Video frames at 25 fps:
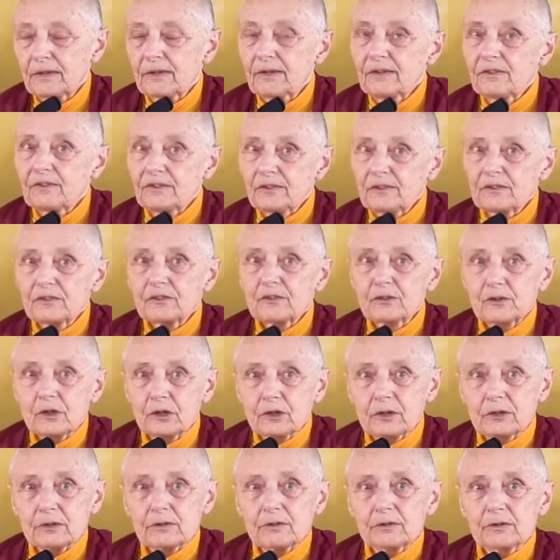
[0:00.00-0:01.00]
This is
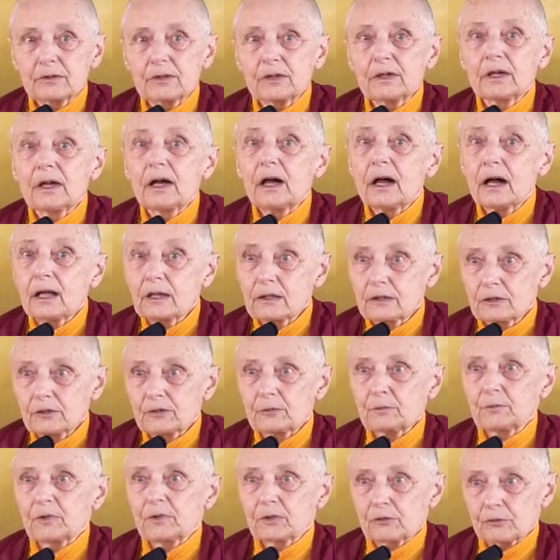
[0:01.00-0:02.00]
not
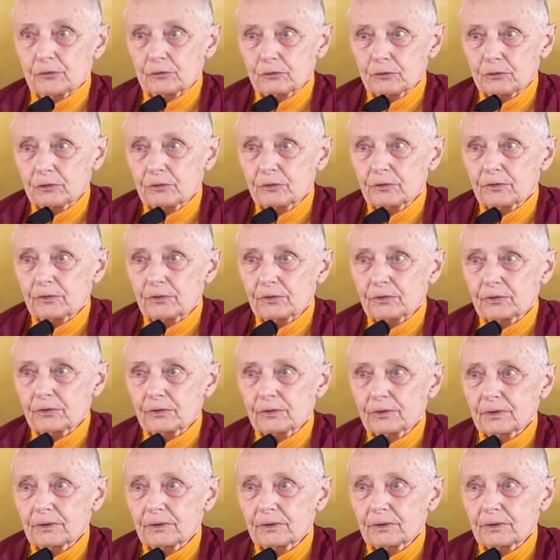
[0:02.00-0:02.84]
ultimate truth,